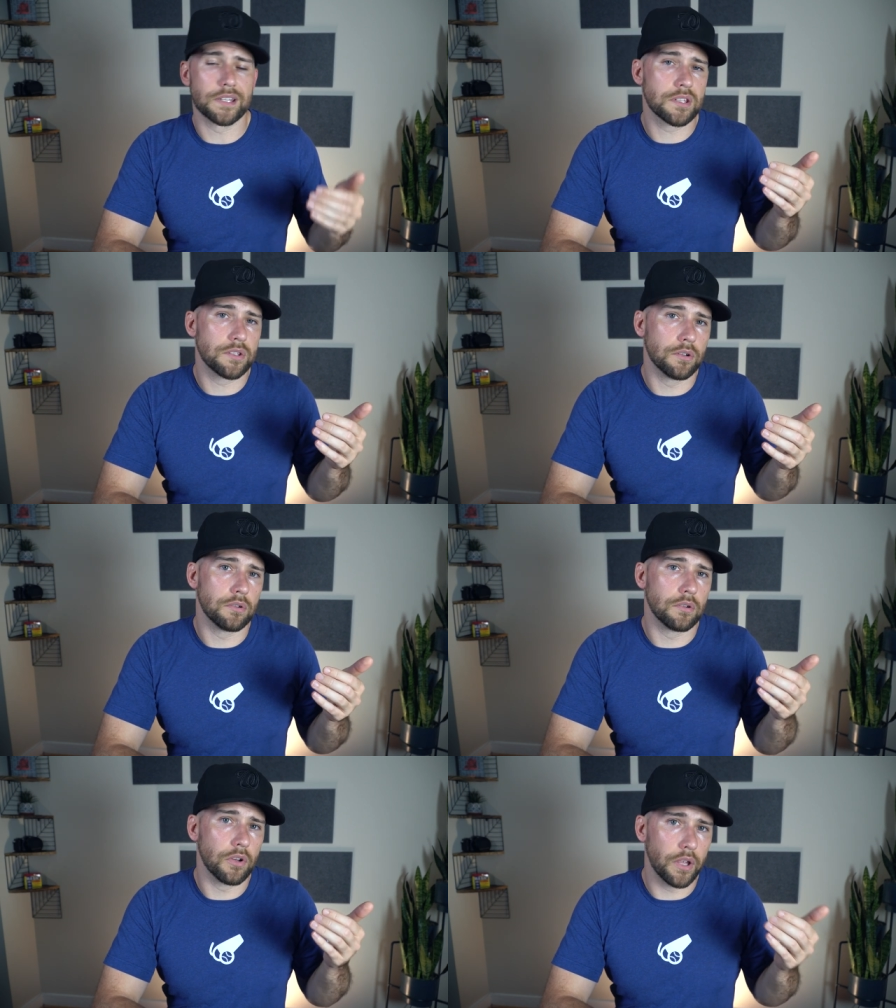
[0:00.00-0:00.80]
It's
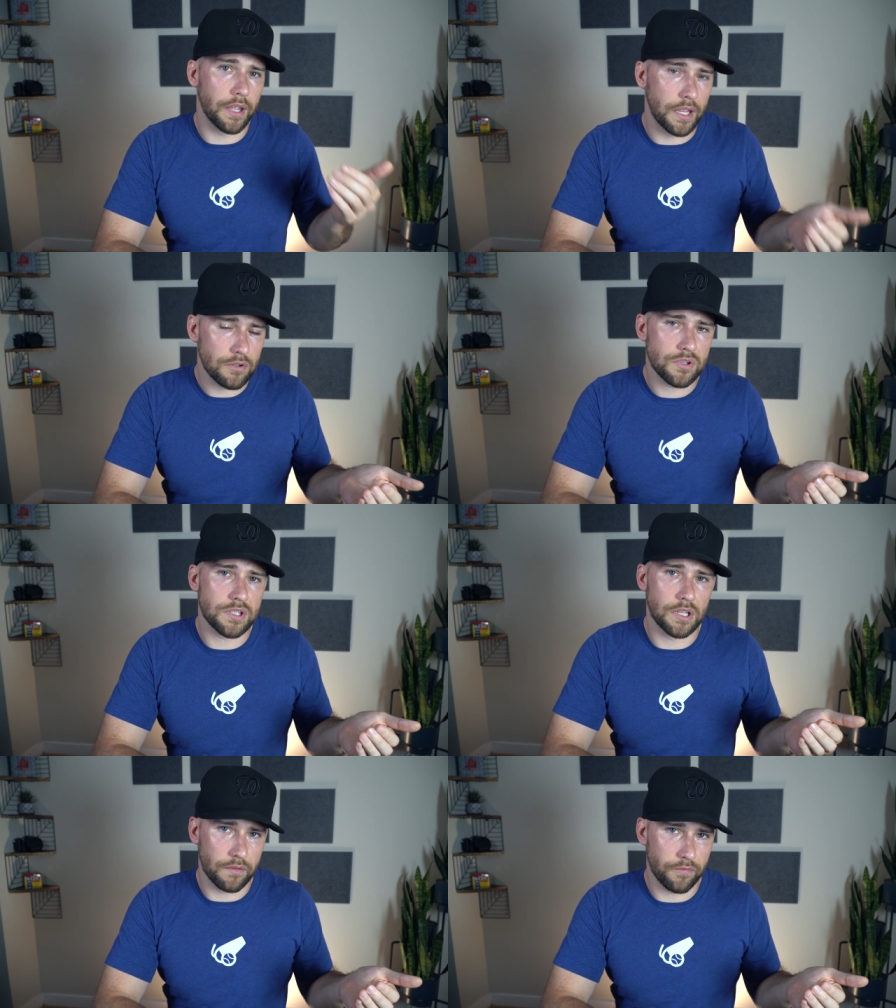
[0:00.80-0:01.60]
still
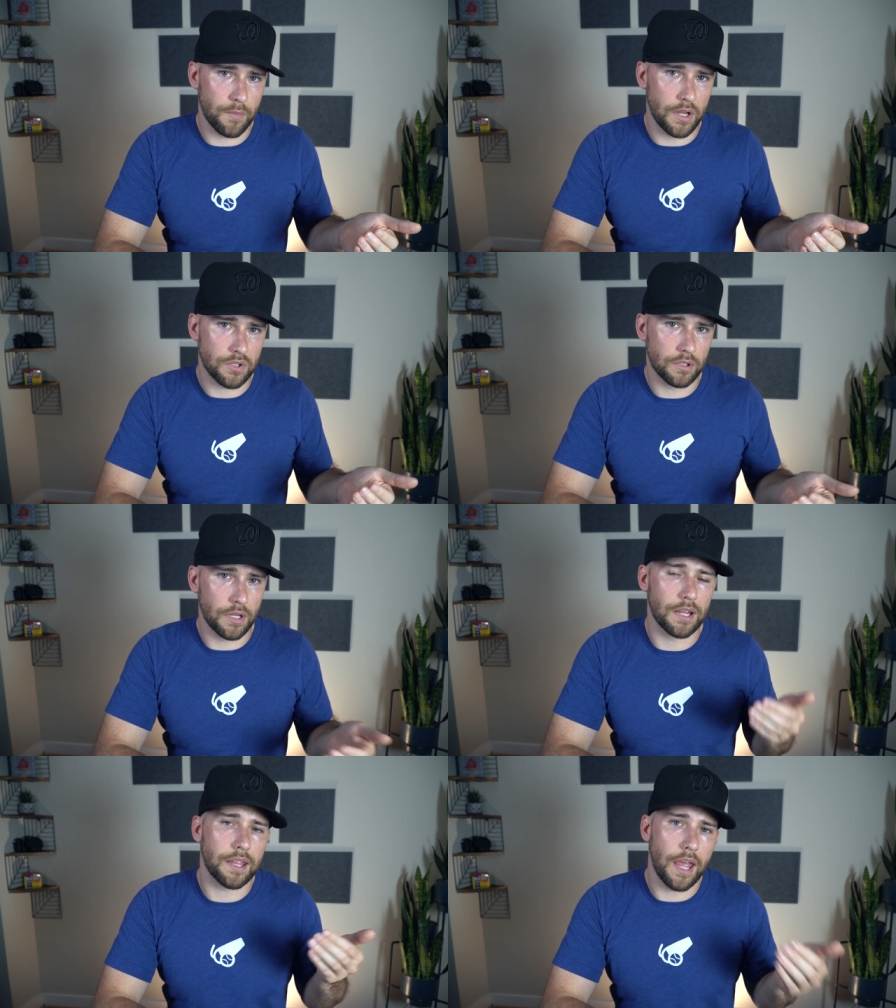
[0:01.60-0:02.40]
interesting information
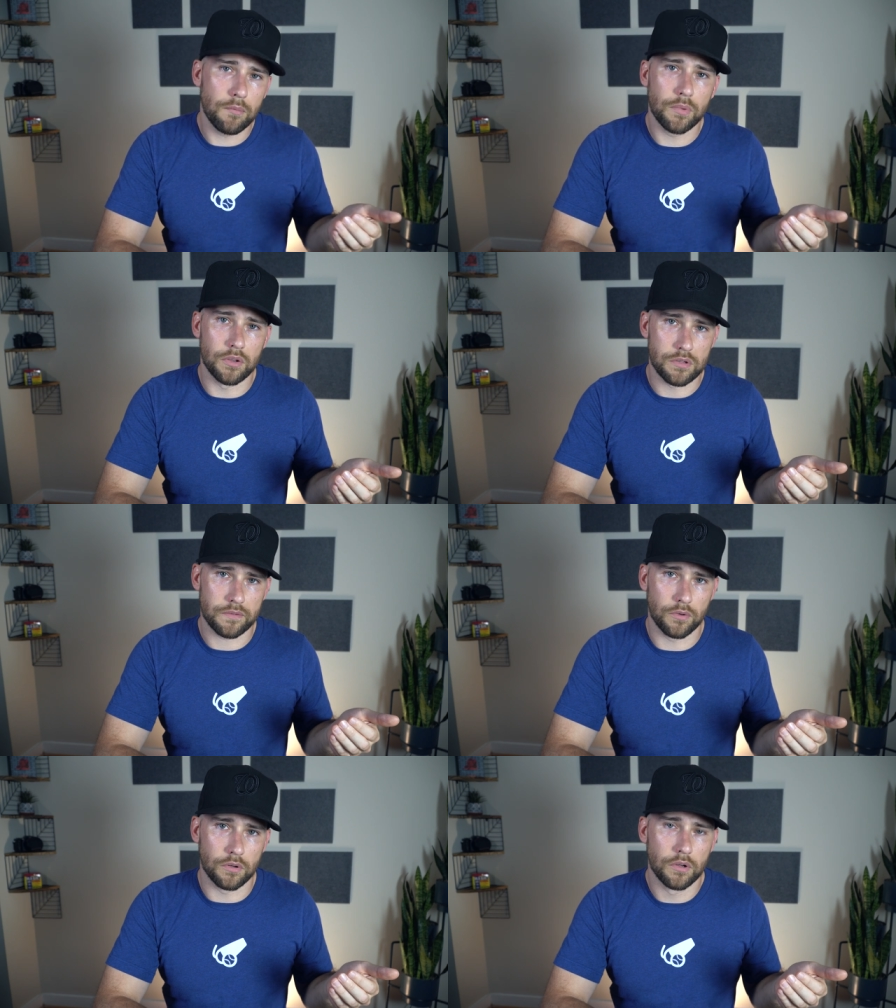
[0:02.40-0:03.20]
and it can be
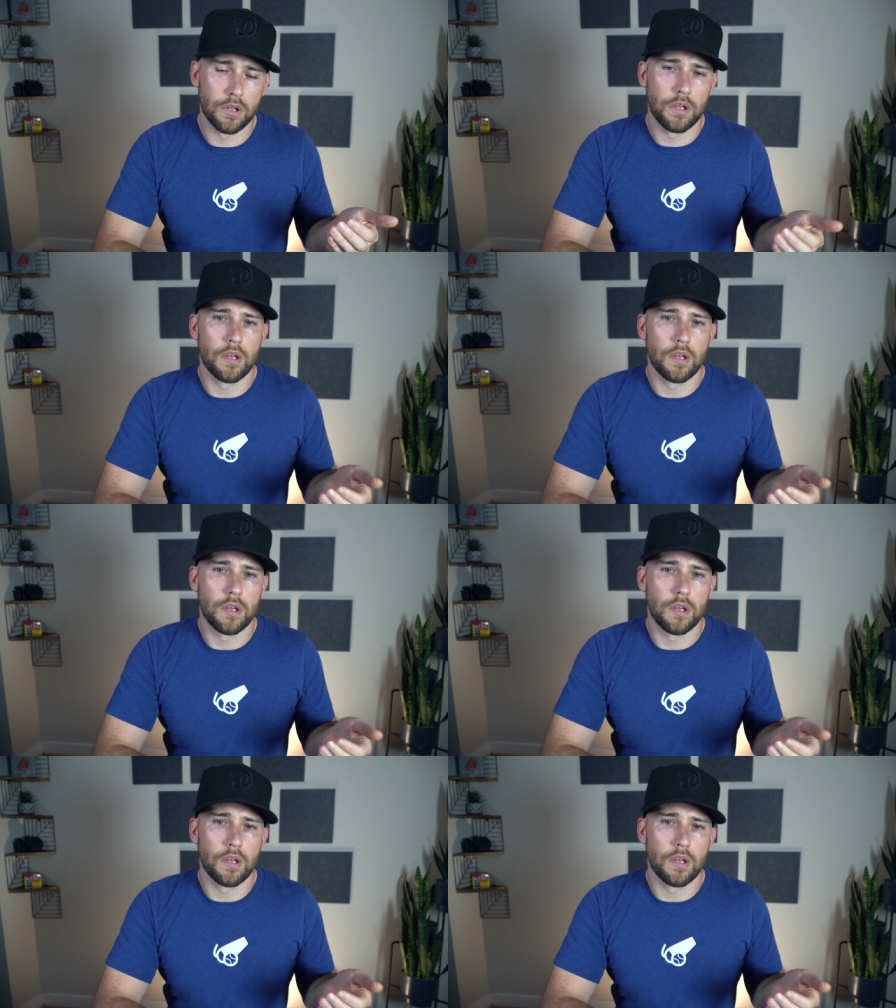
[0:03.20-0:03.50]
useful,